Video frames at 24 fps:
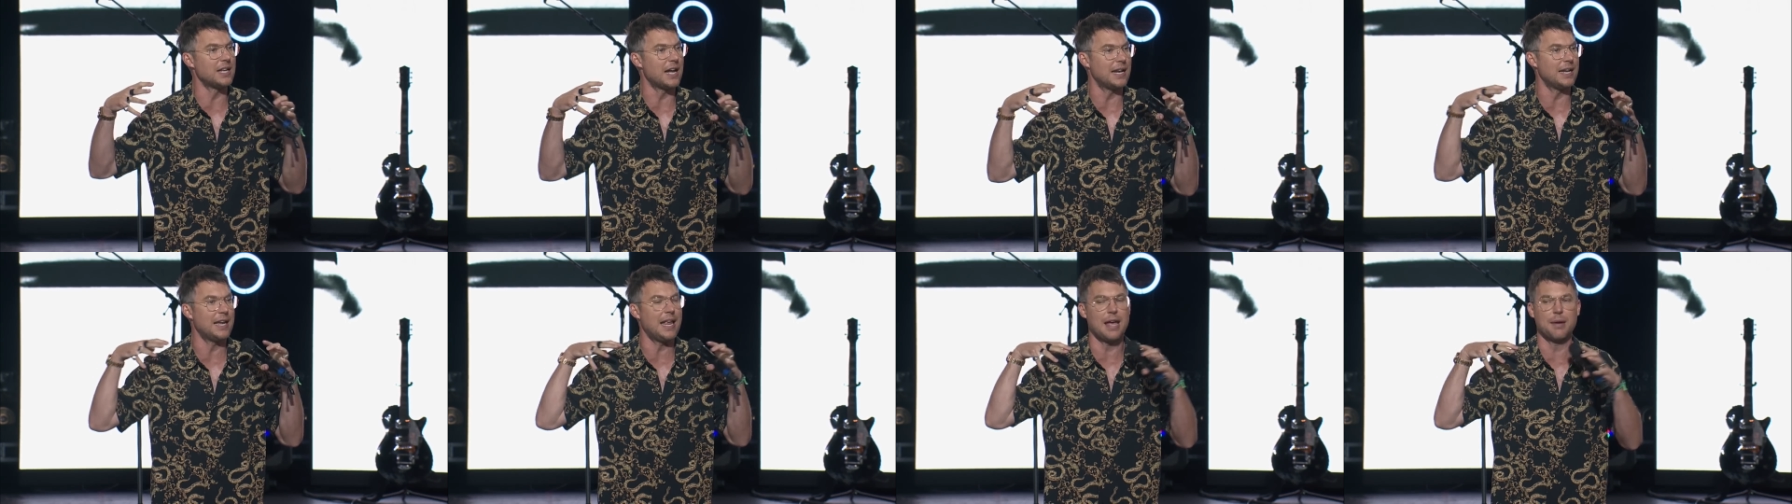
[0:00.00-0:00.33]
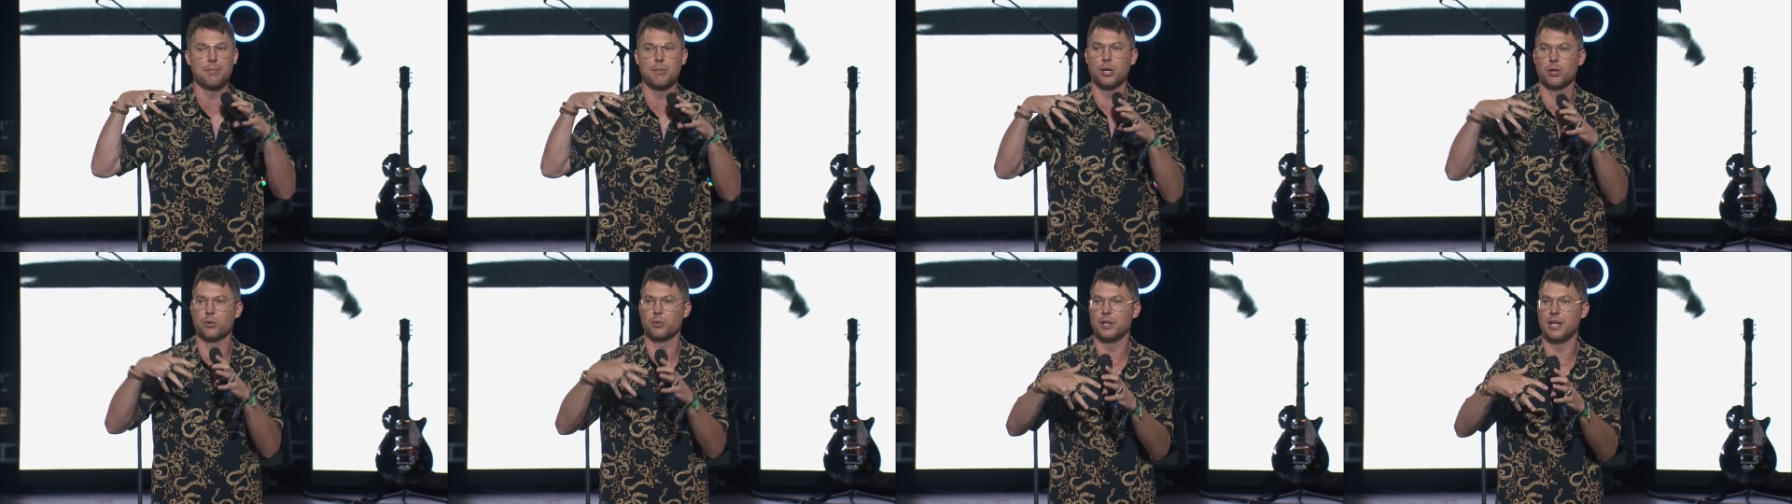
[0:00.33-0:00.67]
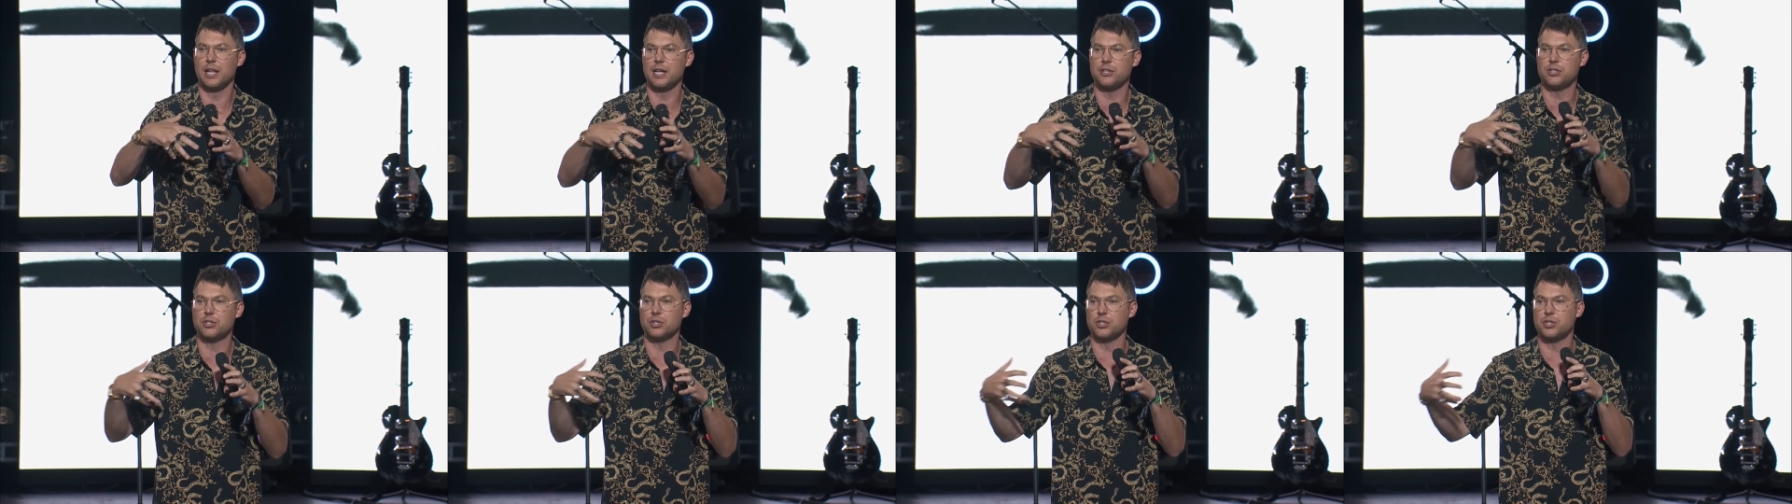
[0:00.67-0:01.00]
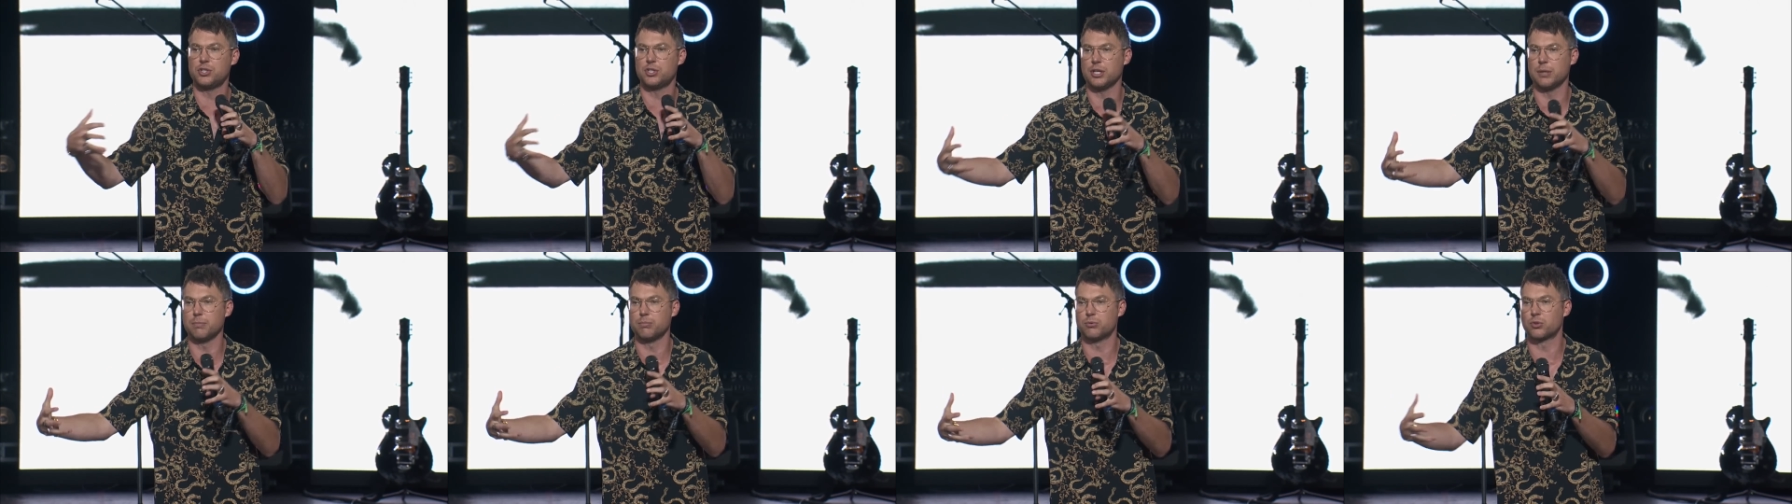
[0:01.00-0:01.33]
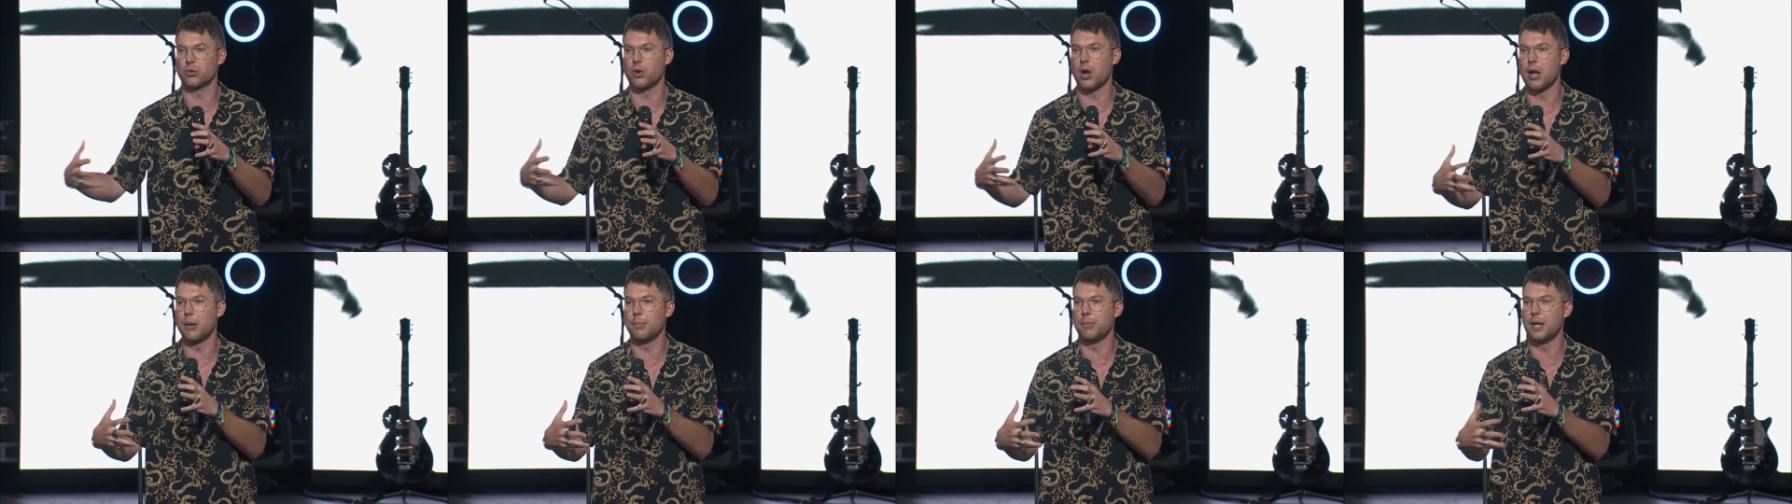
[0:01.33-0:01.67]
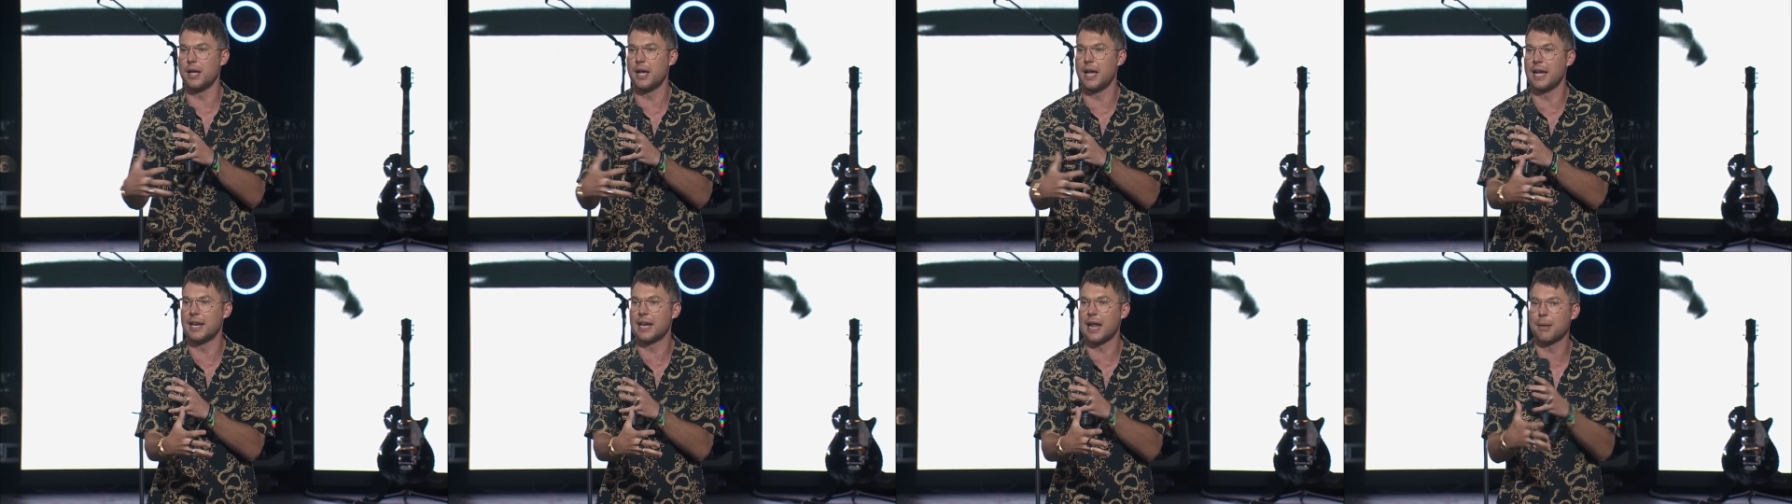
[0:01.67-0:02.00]
dynamic relationship
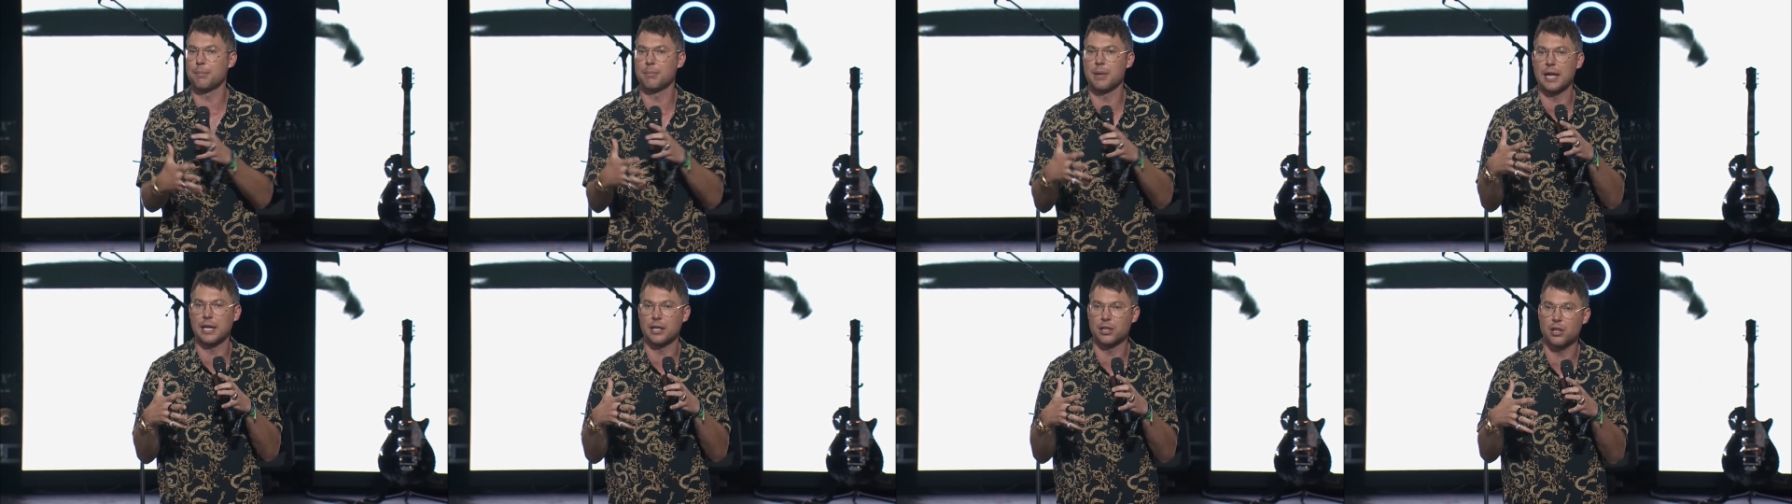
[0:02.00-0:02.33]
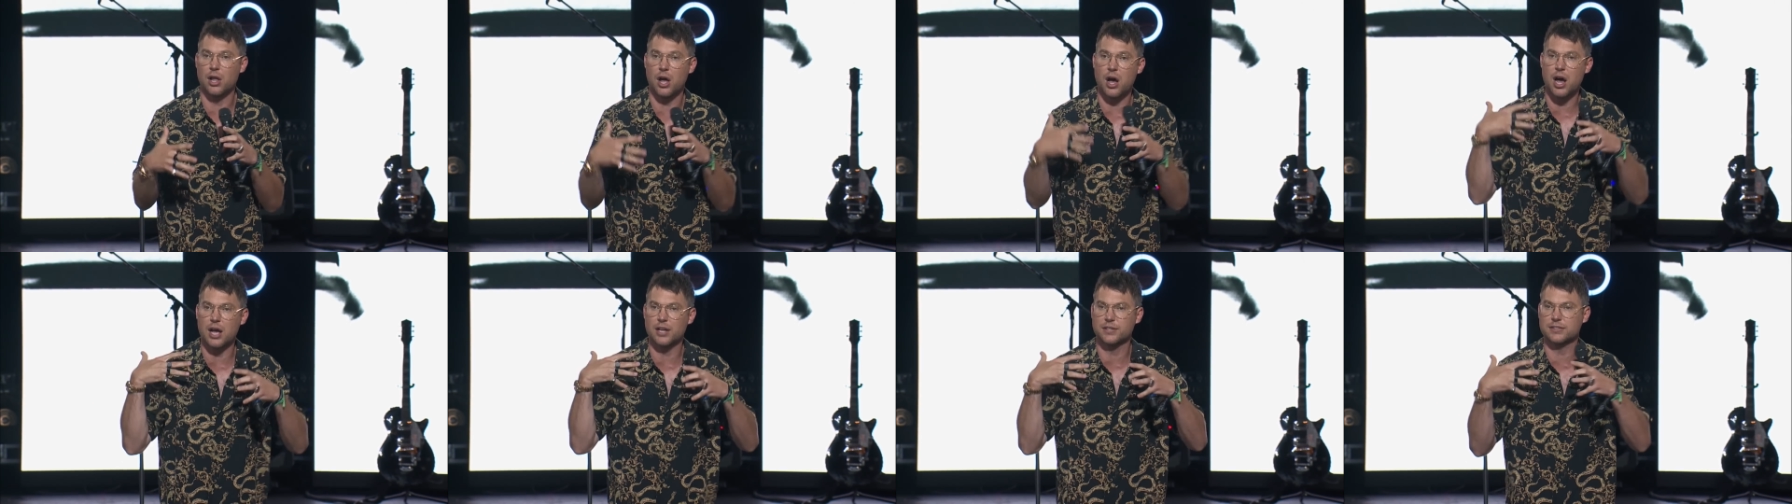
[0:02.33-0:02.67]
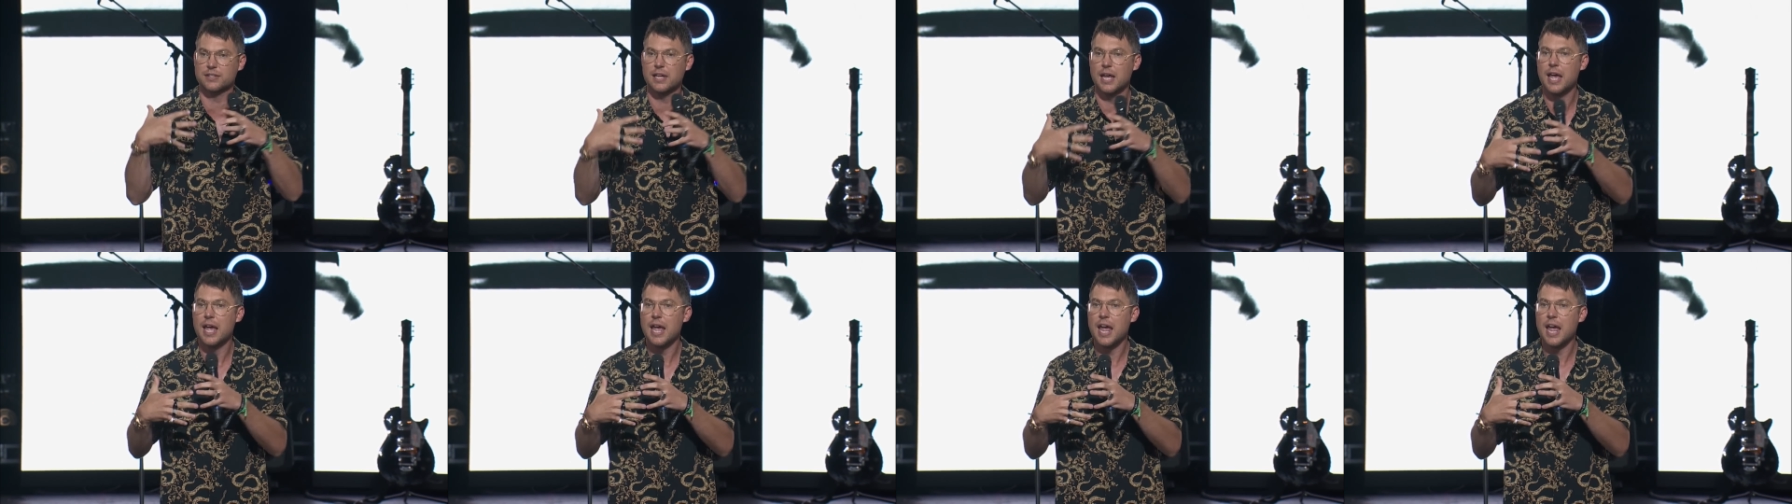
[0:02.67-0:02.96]
drama, and I'm like lost.